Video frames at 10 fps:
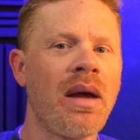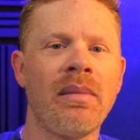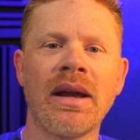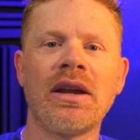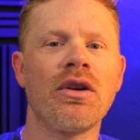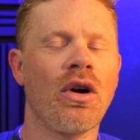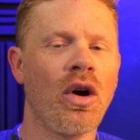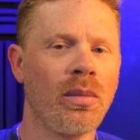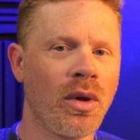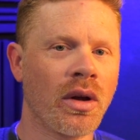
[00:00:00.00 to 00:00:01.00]
making your
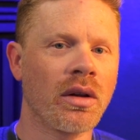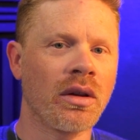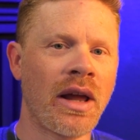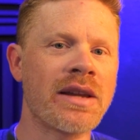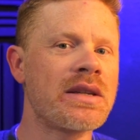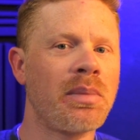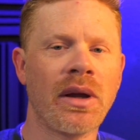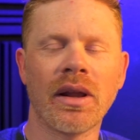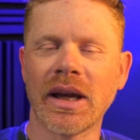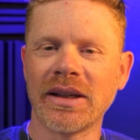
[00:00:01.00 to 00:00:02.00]
home look less
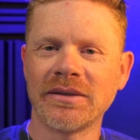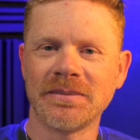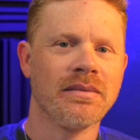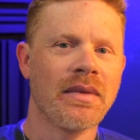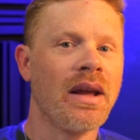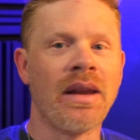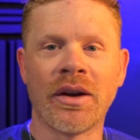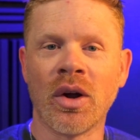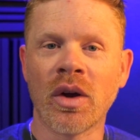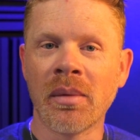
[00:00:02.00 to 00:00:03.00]
appealing. Now
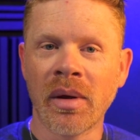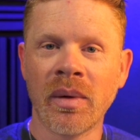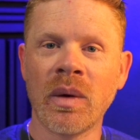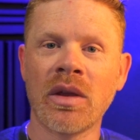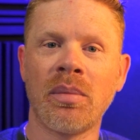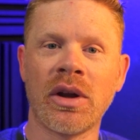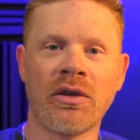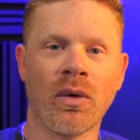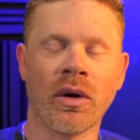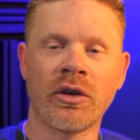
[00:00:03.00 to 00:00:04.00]
don't come at me with a
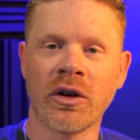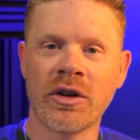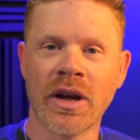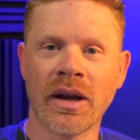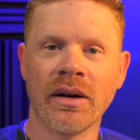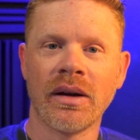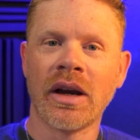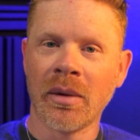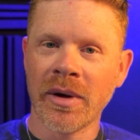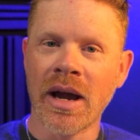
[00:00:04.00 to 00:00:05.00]
pitchfork just yet.
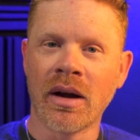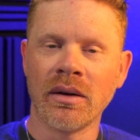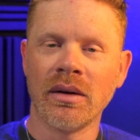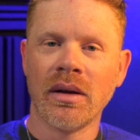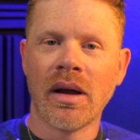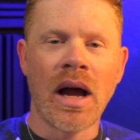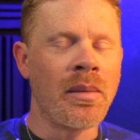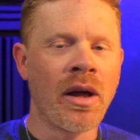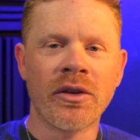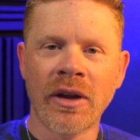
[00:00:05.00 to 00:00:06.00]
Hear me out. I'm
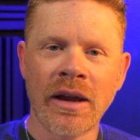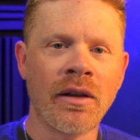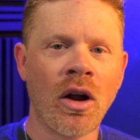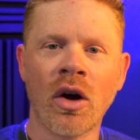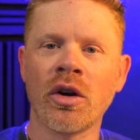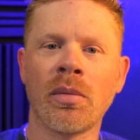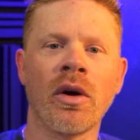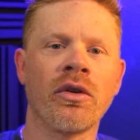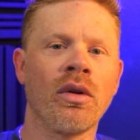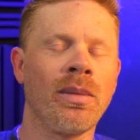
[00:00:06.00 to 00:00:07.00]
not saying that all your
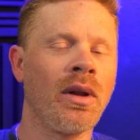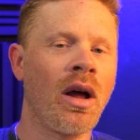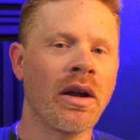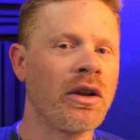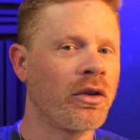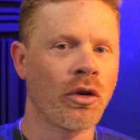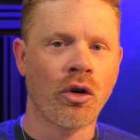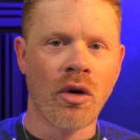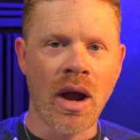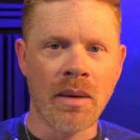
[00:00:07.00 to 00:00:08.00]
personal belongings are
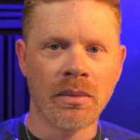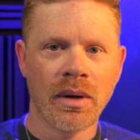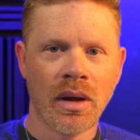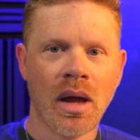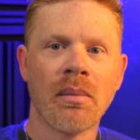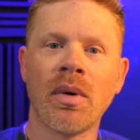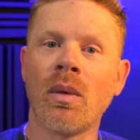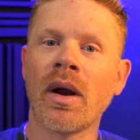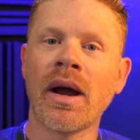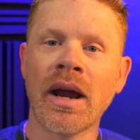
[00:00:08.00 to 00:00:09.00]
crap, but
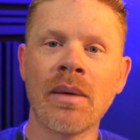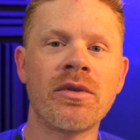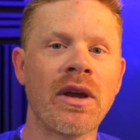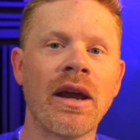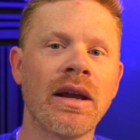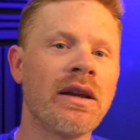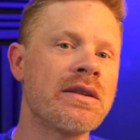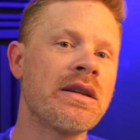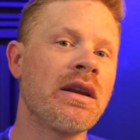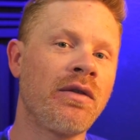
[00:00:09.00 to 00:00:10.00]
what I am saying is
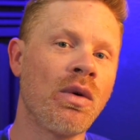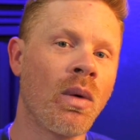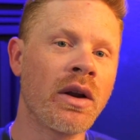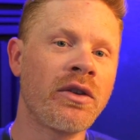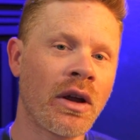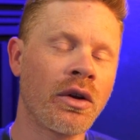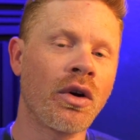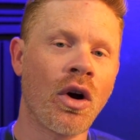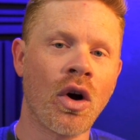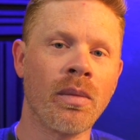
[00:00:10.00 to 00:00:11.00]
that if you want to sell your
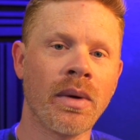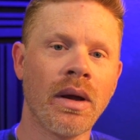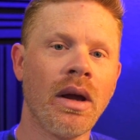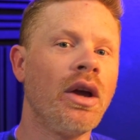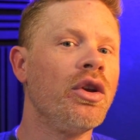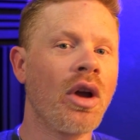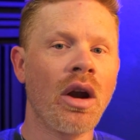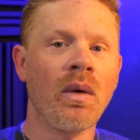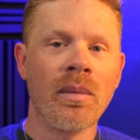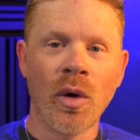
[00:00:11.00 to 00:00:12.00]
home, you got to
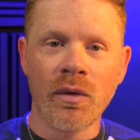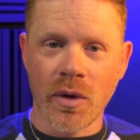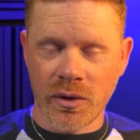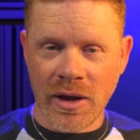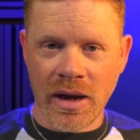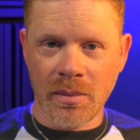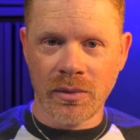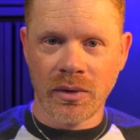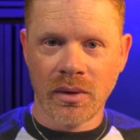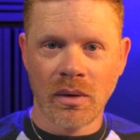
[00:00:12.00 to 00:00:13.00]
remove those
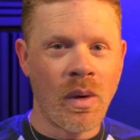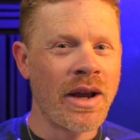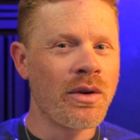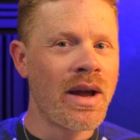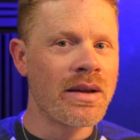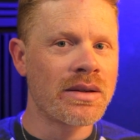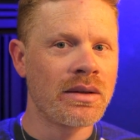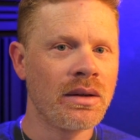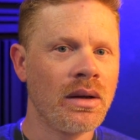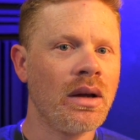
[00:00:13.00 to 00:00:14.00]
items. Why, you ask?
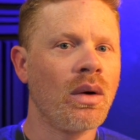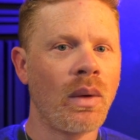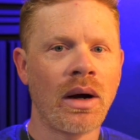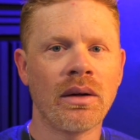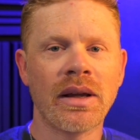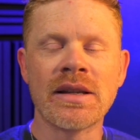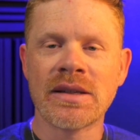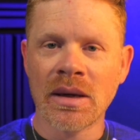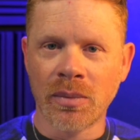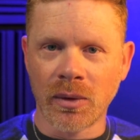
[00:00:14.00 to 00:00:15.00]
Well, it's
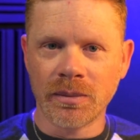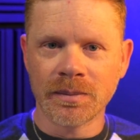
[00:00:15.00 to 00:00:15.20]
simple.